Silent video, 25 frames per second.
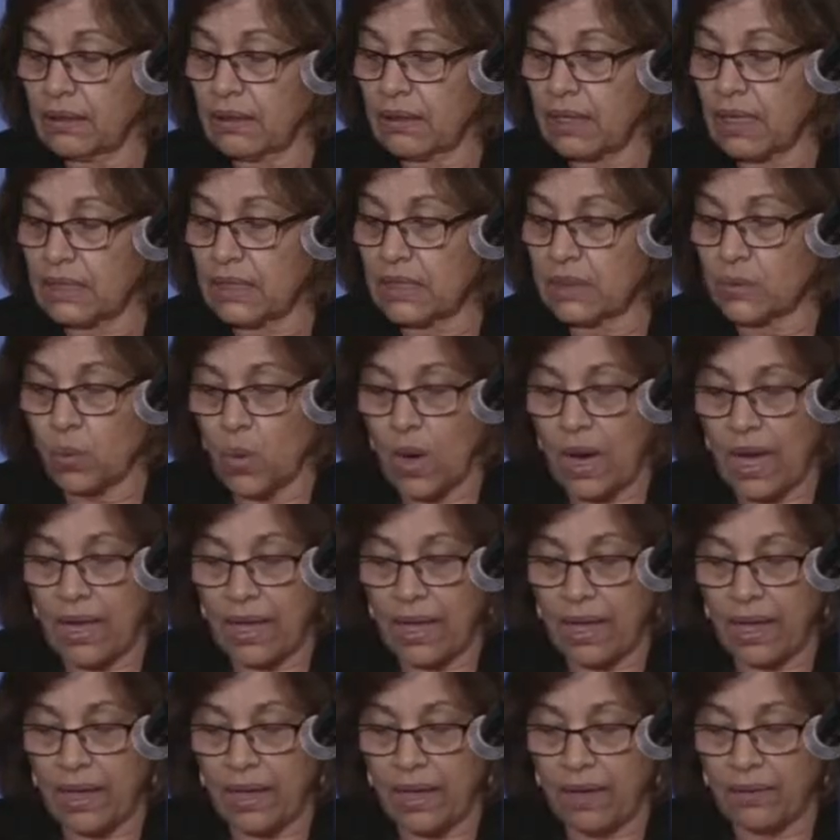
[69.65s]
That is why
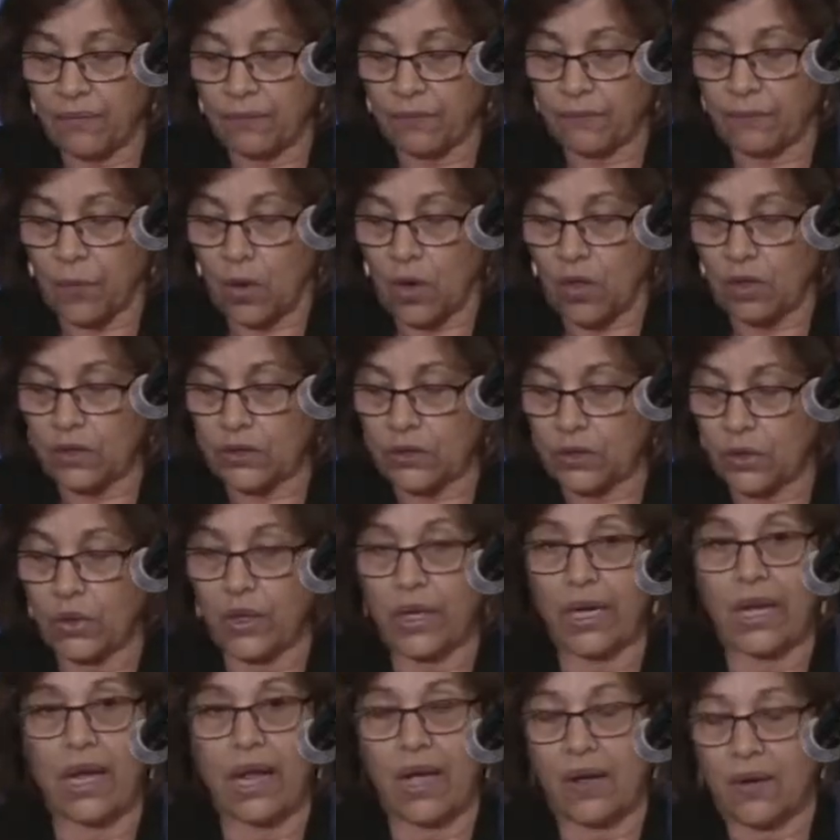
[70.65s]
I have also
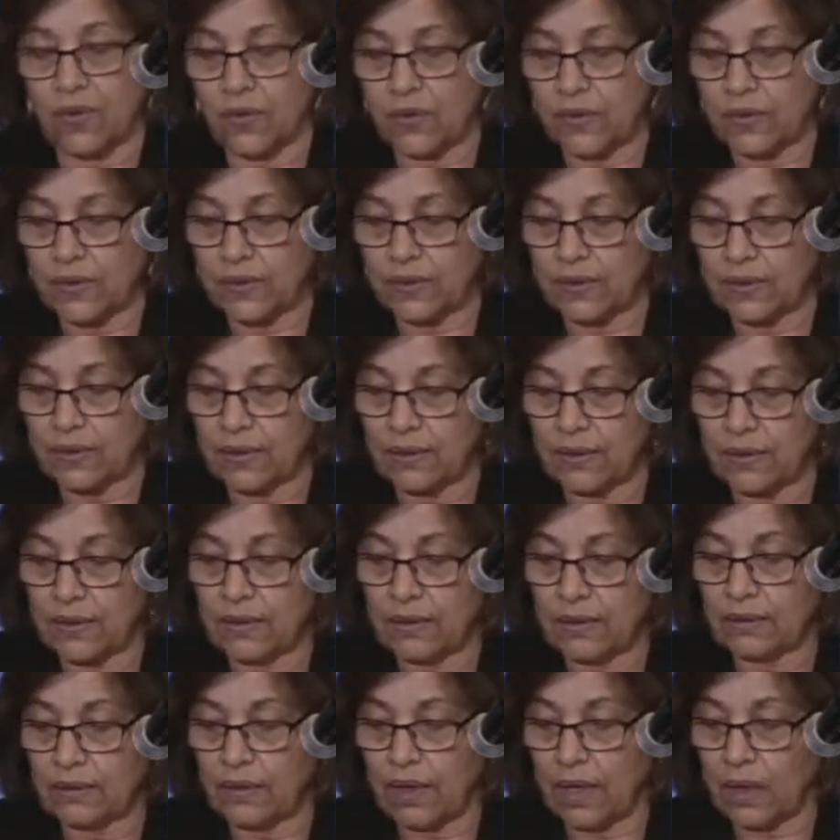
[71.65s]
announced
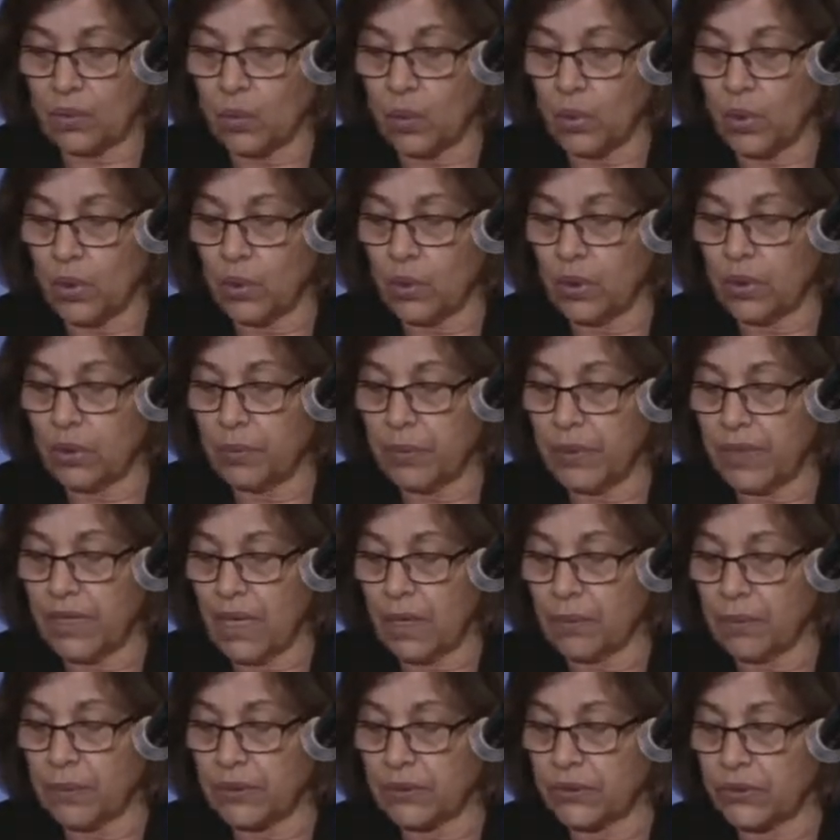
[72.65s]
that we will be
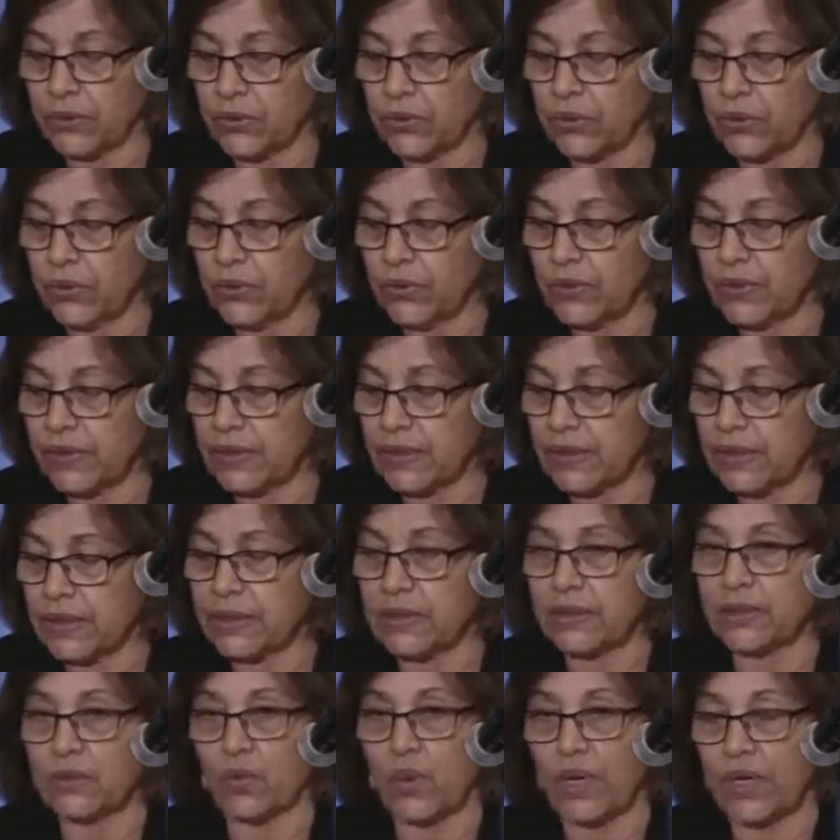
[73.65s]
able to use
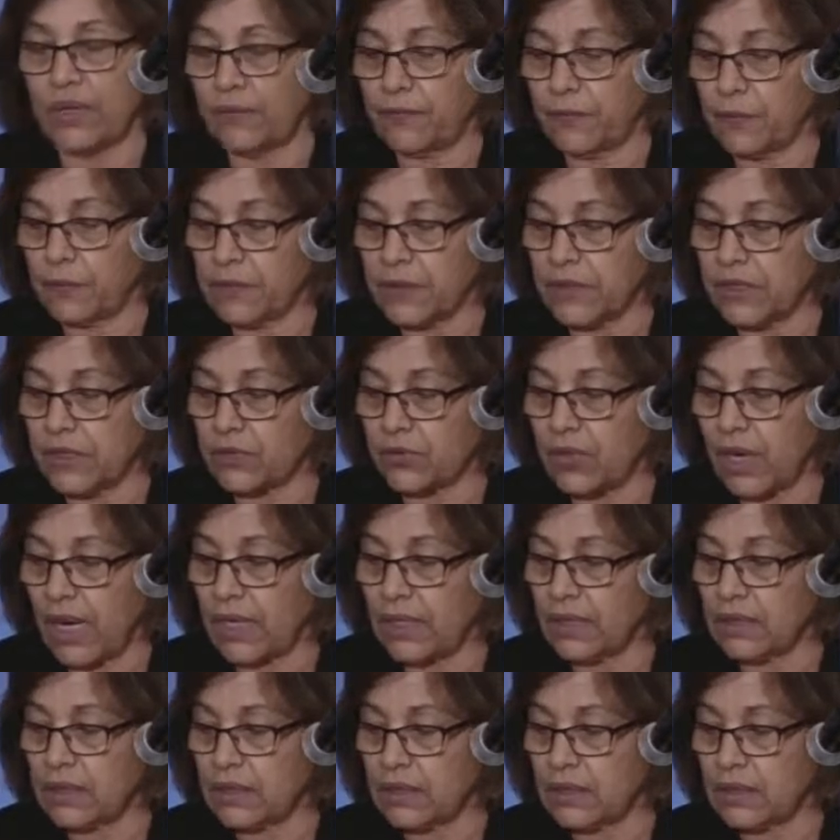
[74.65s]
these 2050
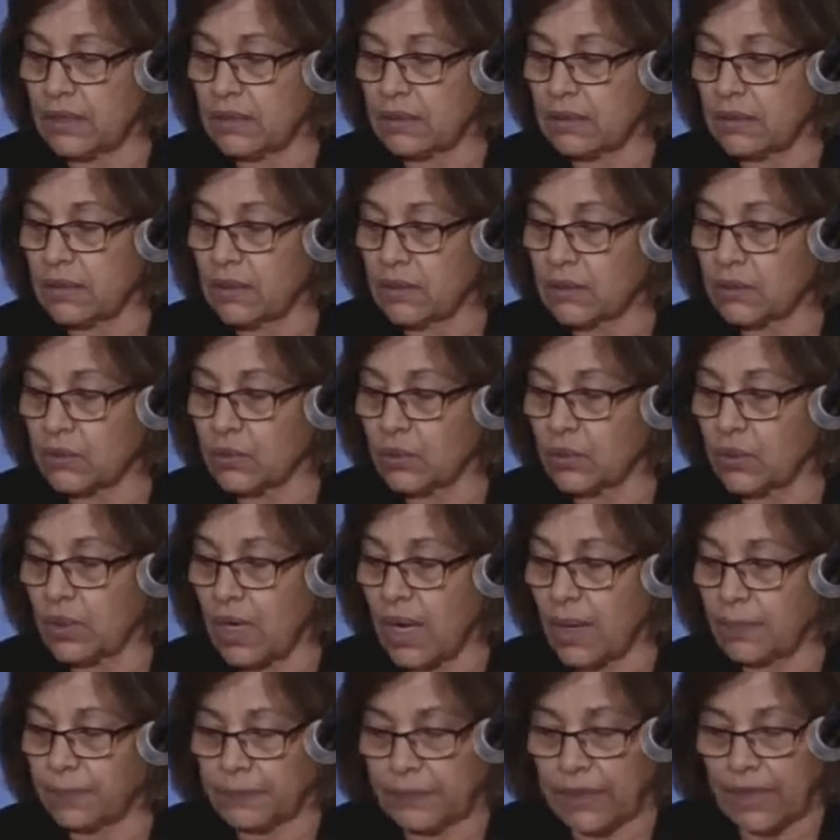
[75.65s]
strategies to
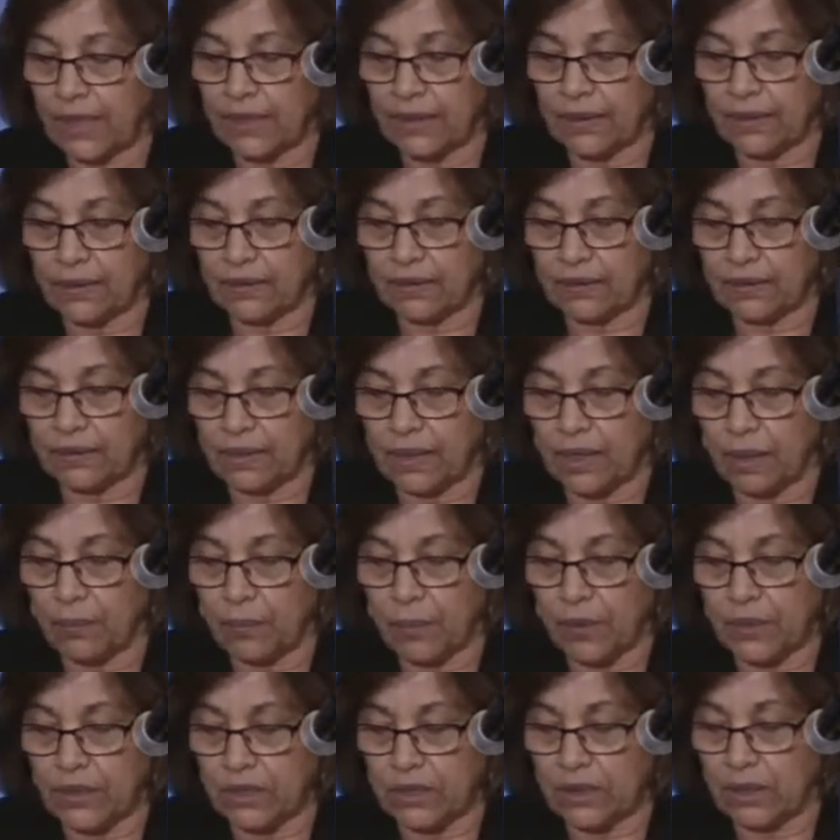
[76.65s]
update the
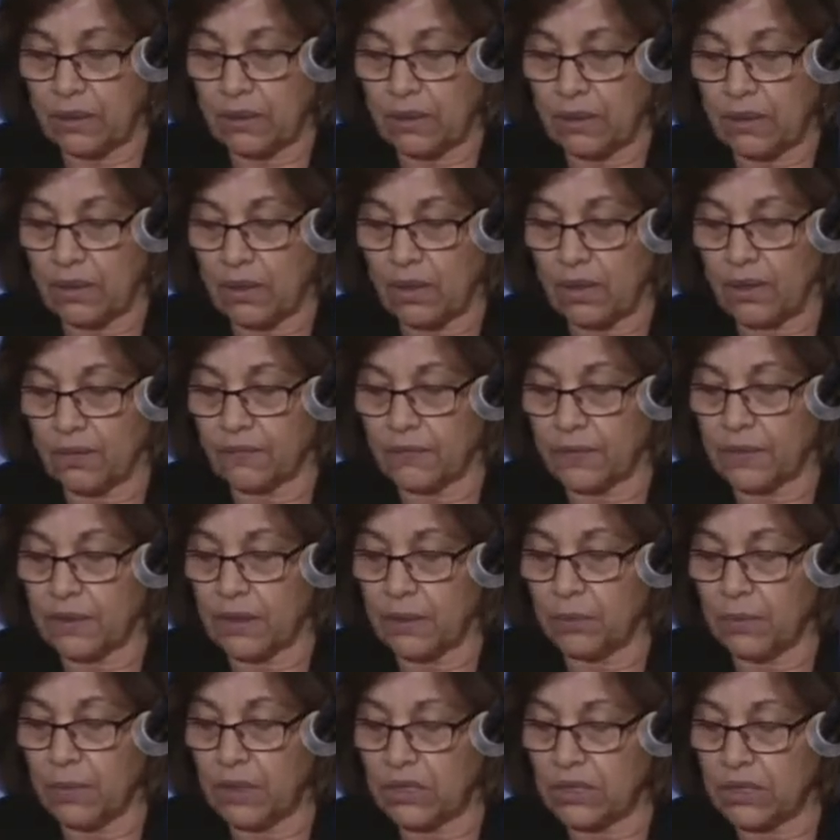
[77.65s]
ambition of
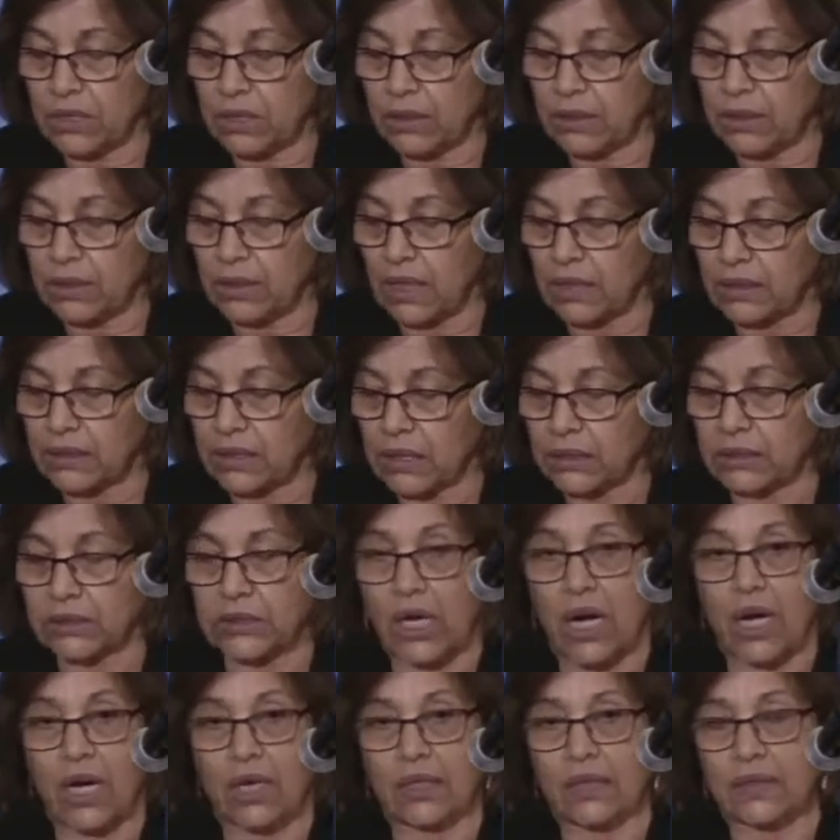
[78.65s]
the emission reduction
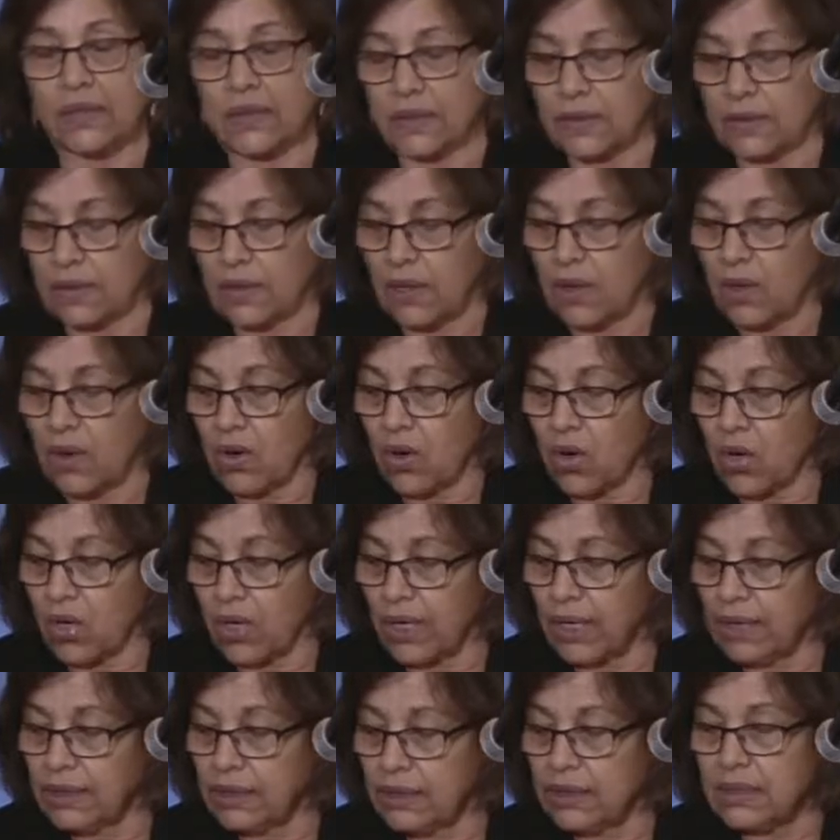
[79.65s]
targets,
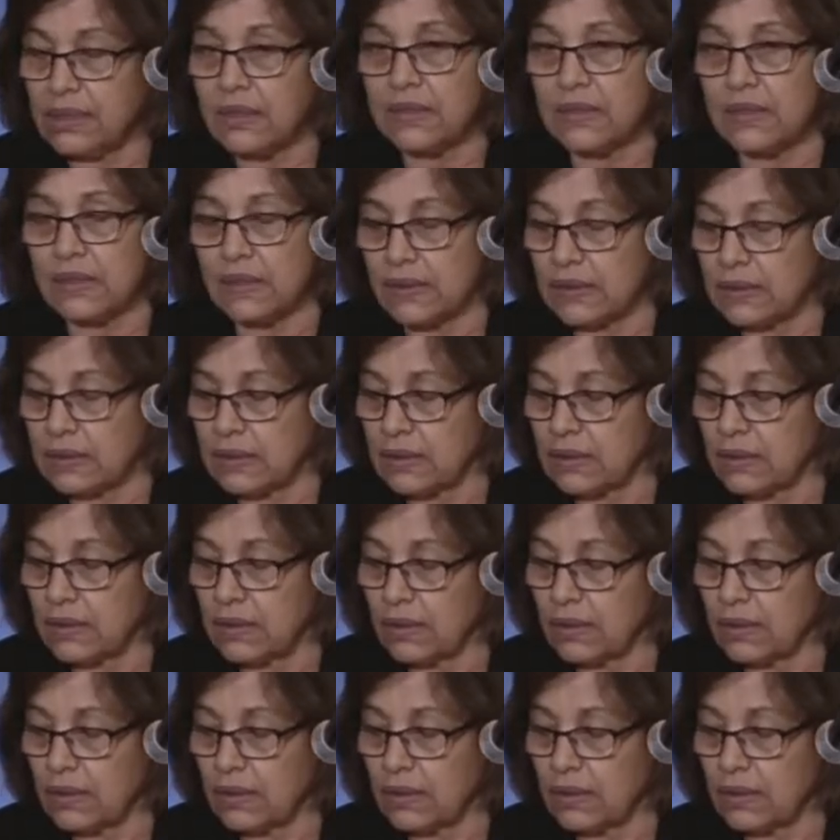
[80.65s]
or NDCs,